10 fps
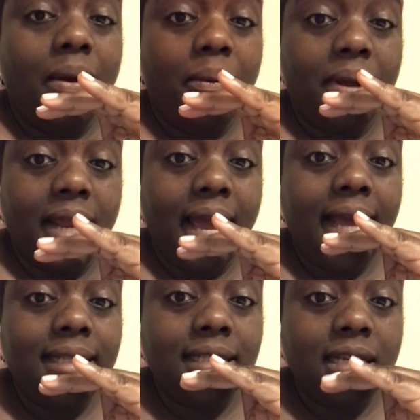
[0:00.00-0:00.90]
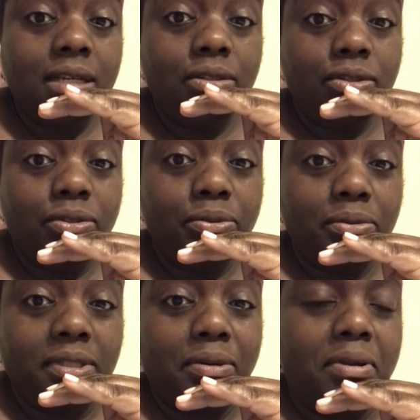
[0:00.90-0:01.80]
when I tell you,
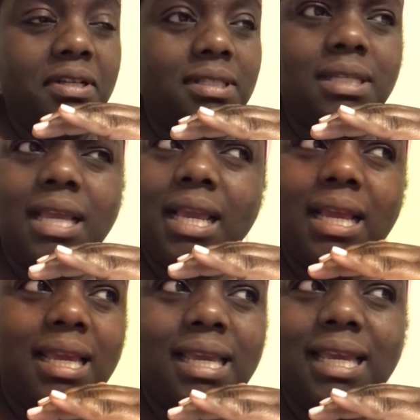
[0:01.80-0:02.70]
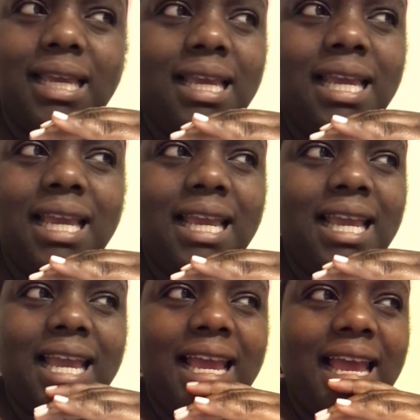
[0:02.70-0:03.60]
it's like
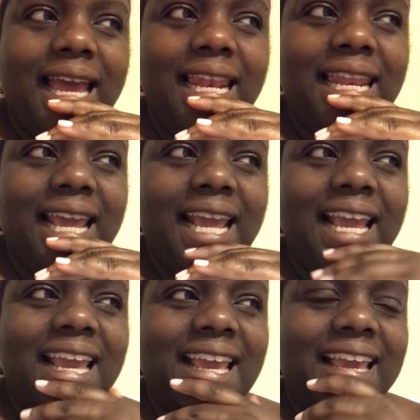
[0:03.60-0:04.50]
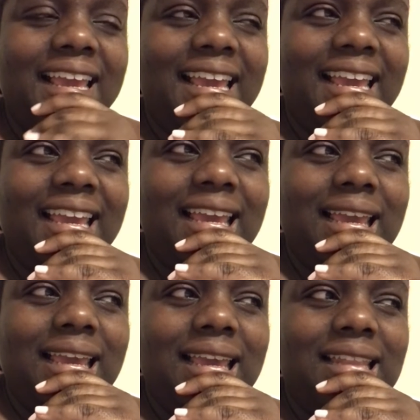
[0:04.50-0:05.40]
the
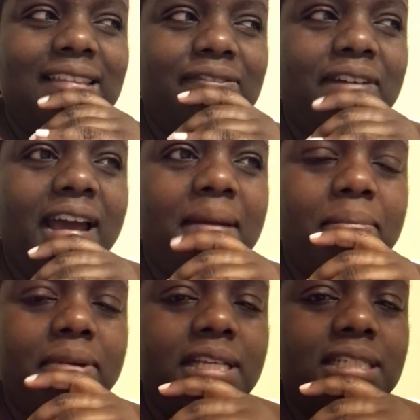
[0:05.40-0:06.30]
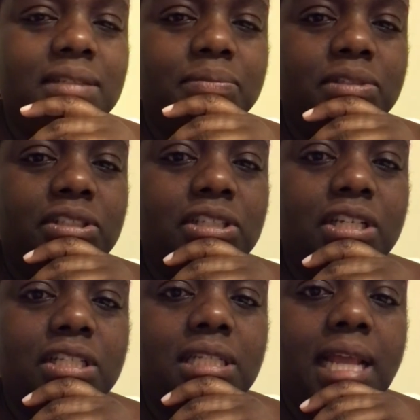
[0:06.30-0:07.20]
vibration was
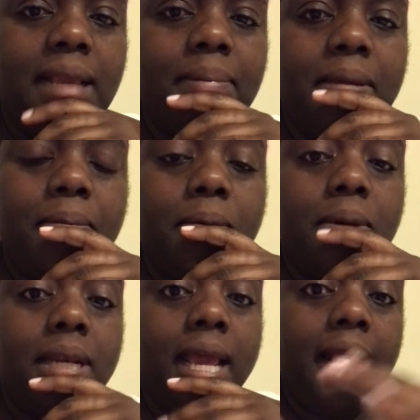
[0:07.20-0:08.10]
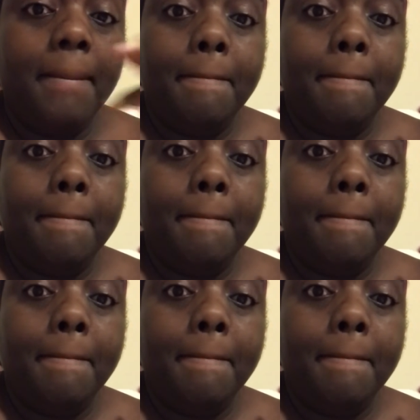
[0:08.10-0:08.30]
just like people were like,